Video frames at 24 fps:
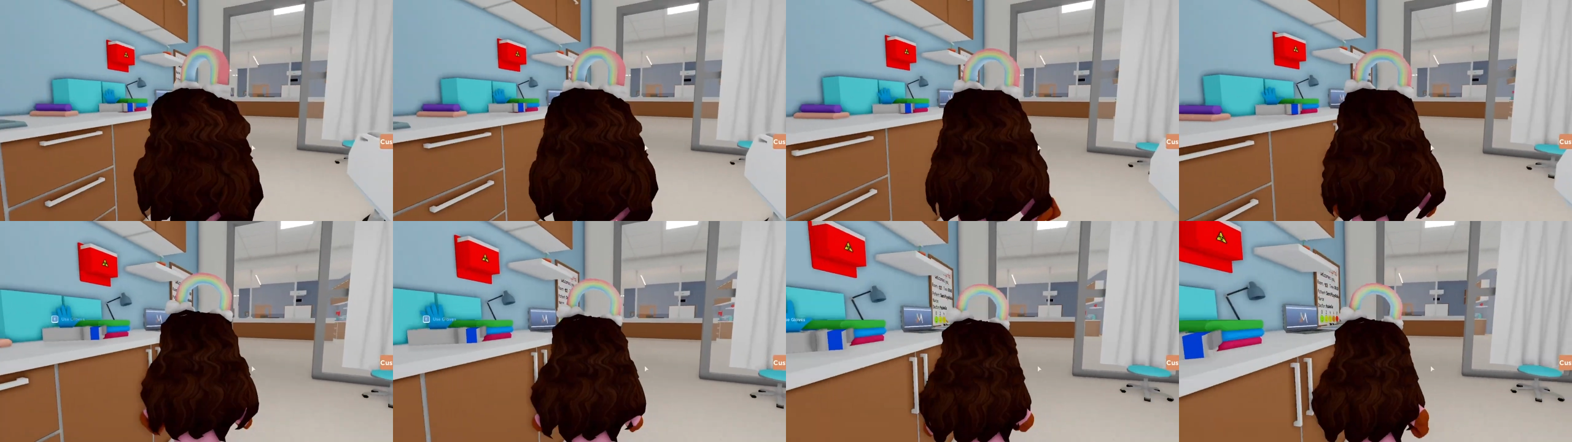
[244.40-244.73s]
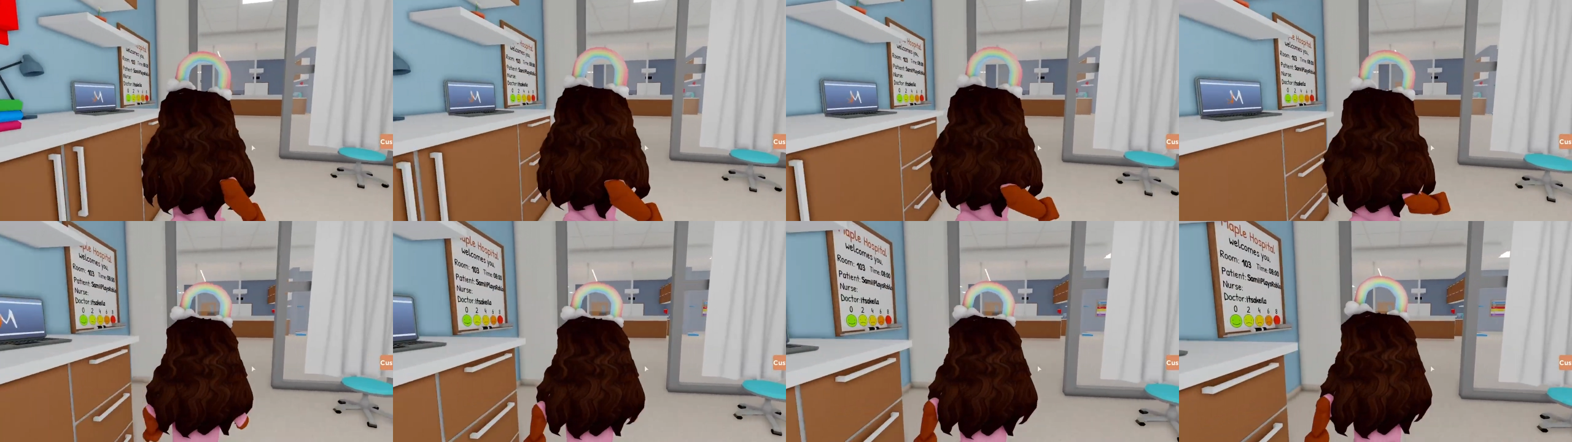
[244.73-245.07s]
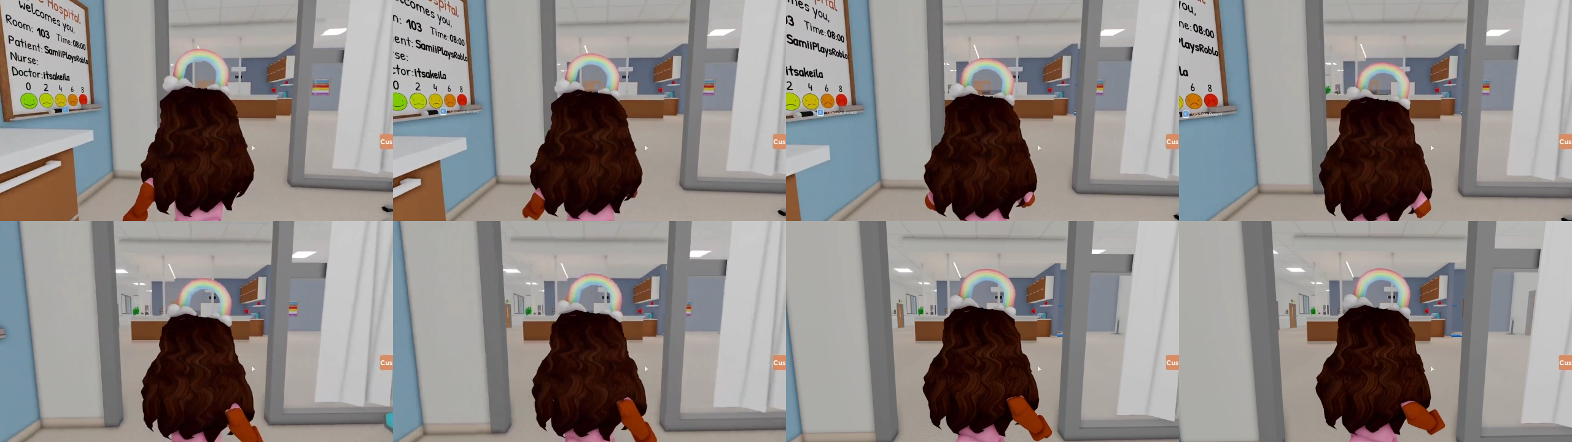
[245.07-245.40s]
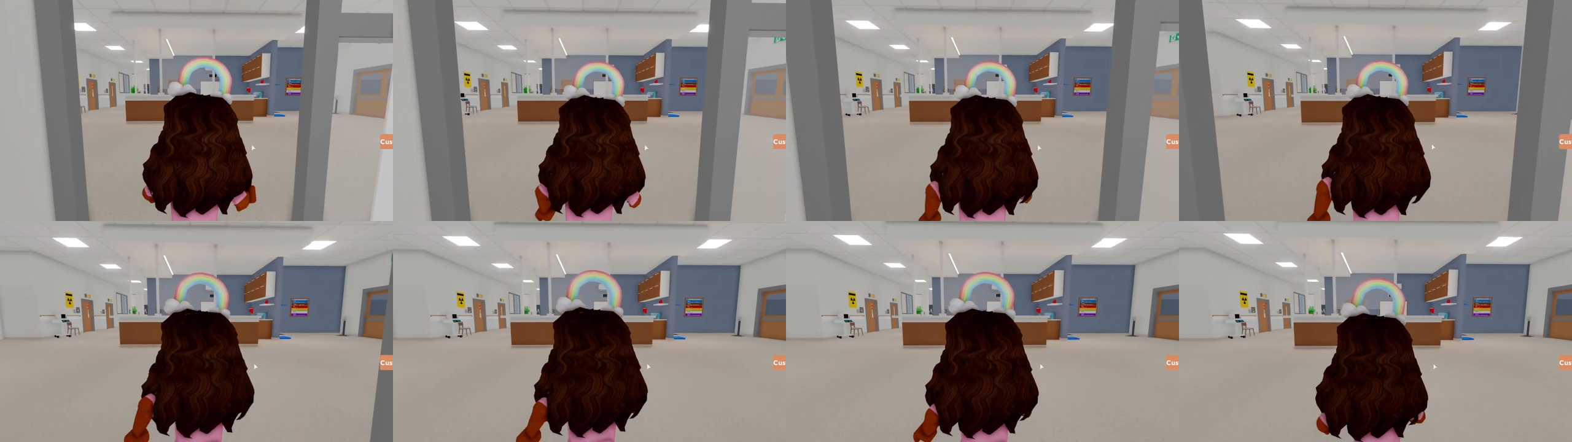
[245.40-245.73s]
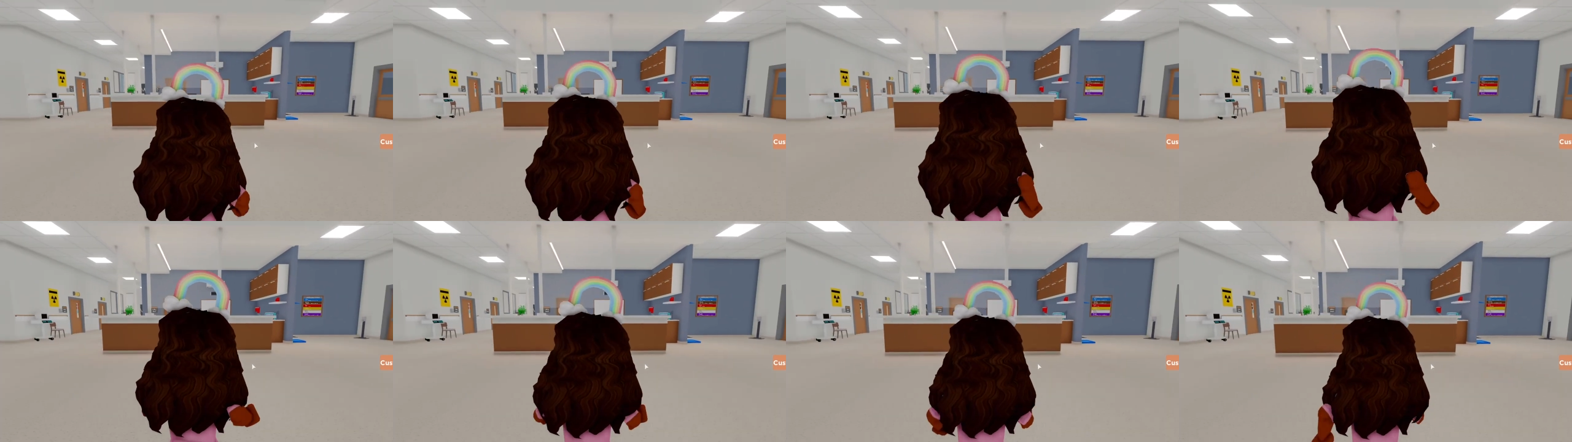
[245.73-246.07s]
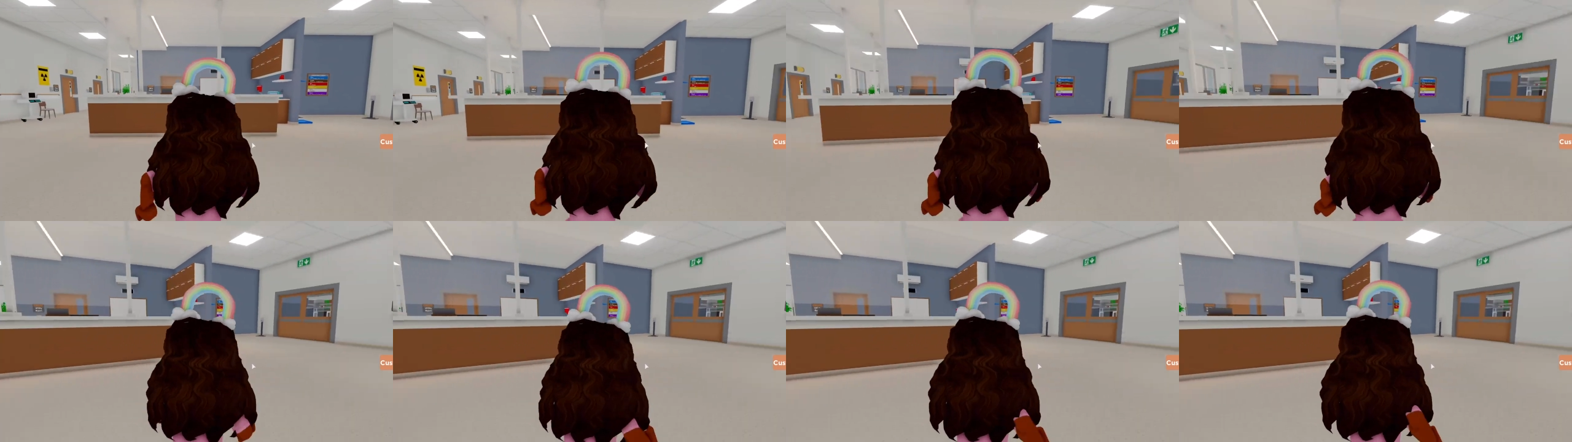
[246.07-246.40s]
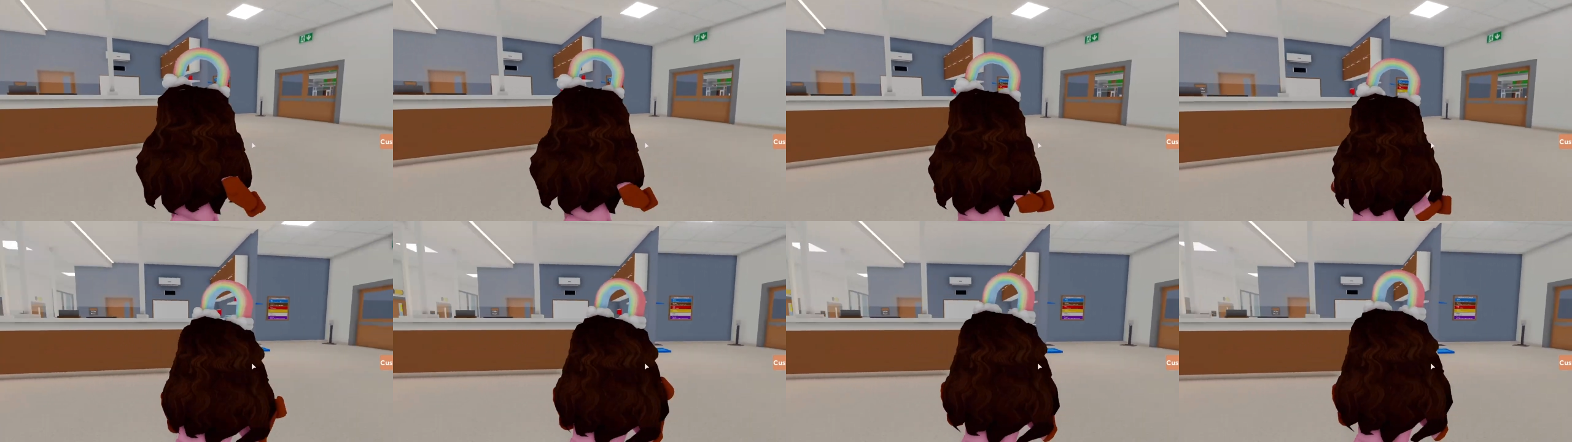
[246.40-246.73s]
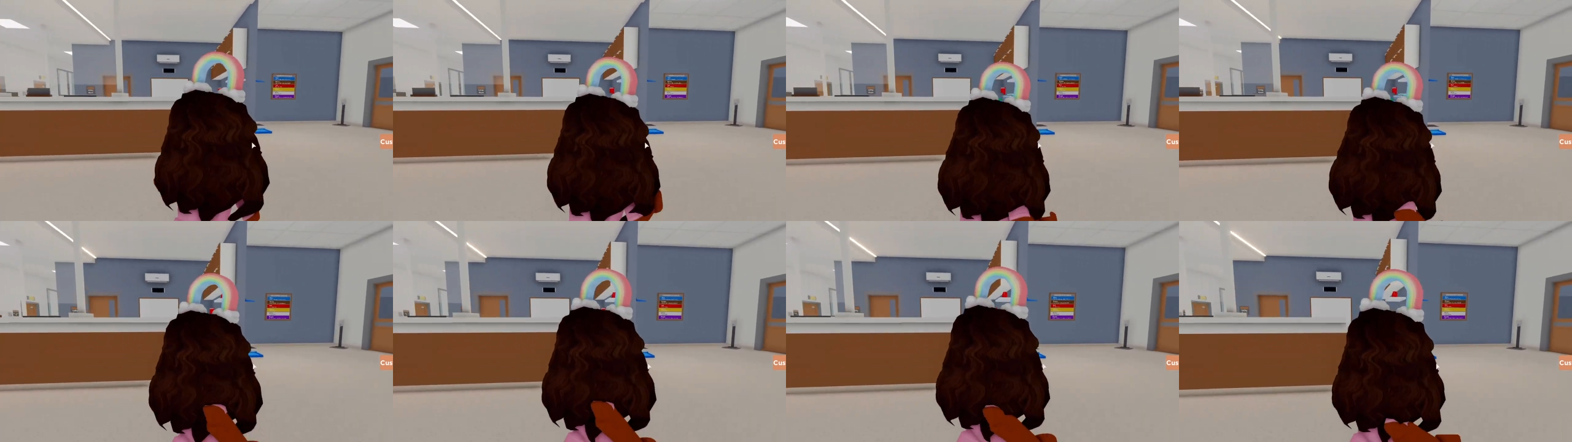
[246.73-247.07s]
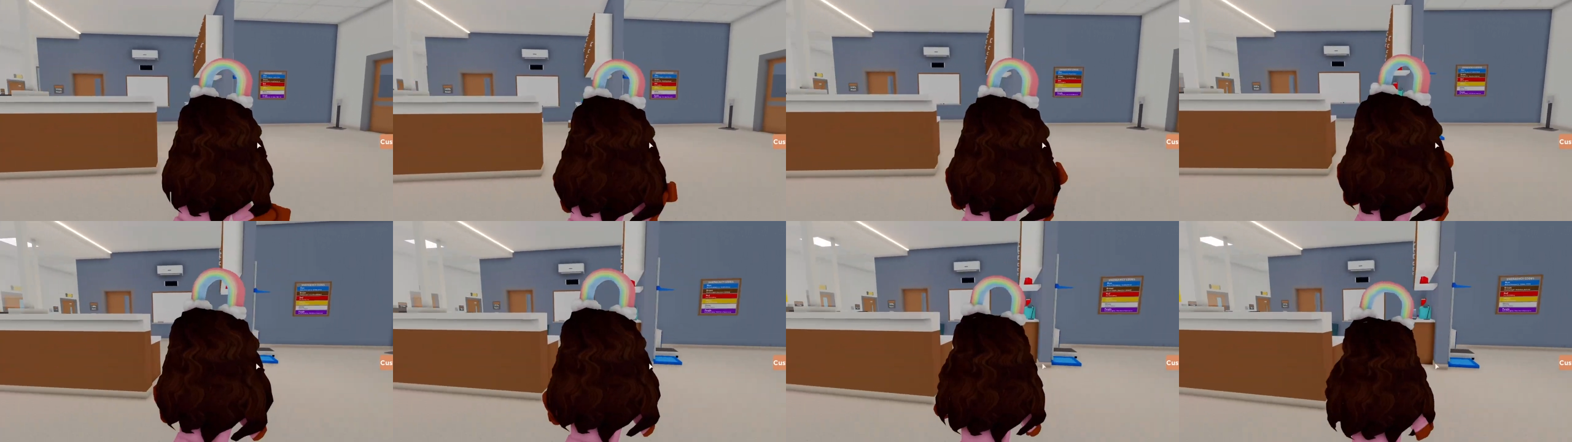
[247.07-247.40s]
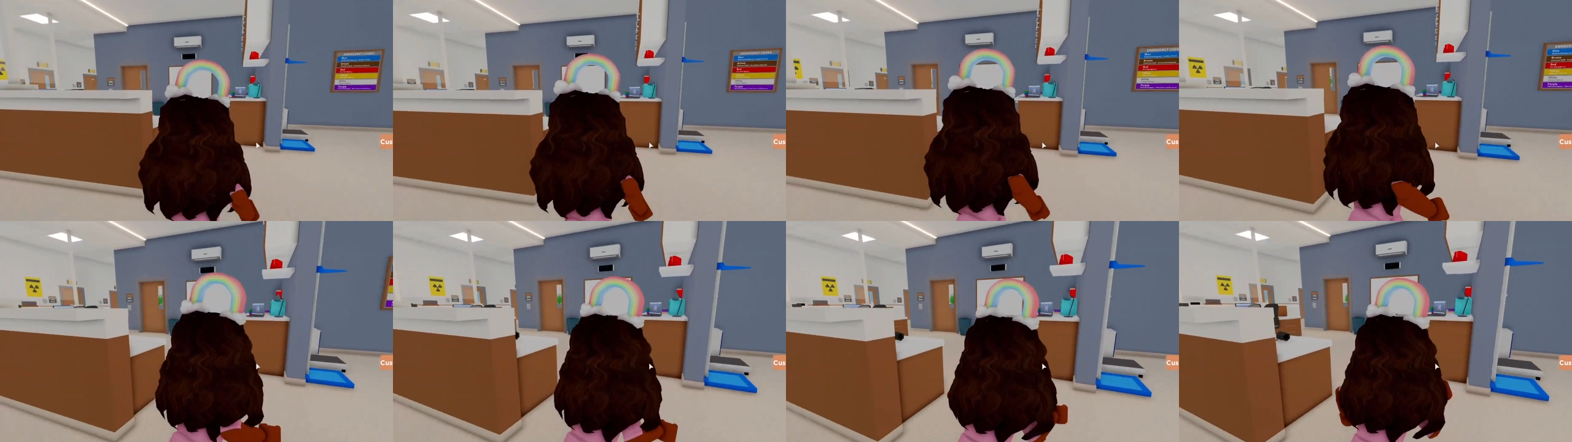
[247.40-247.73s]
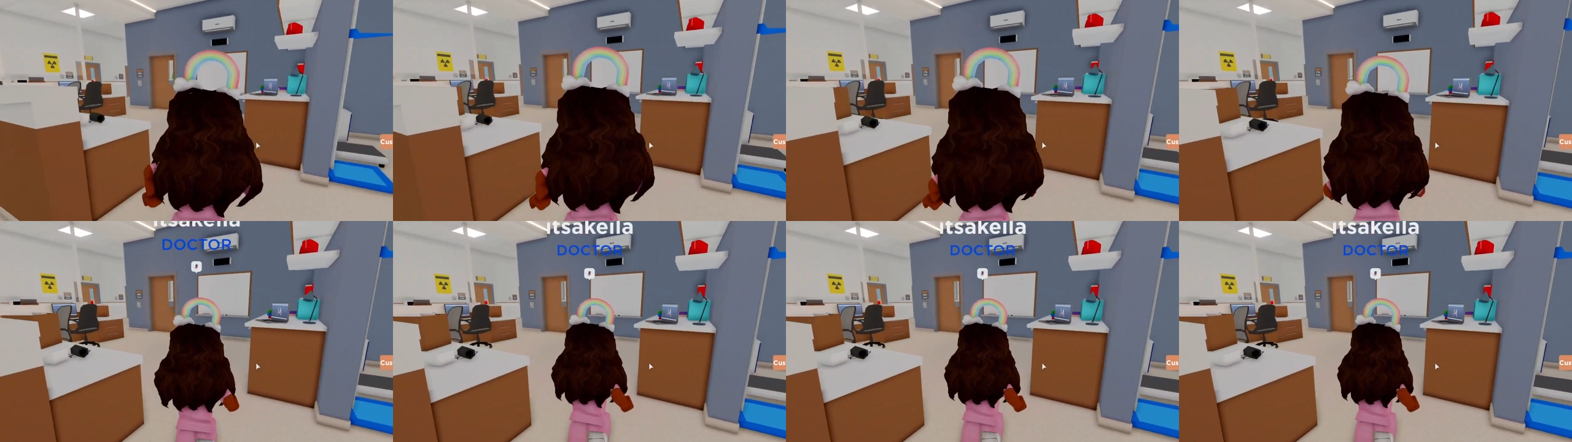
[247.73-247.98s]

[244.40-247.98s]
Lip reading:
No face is visible, so there are no lips to read.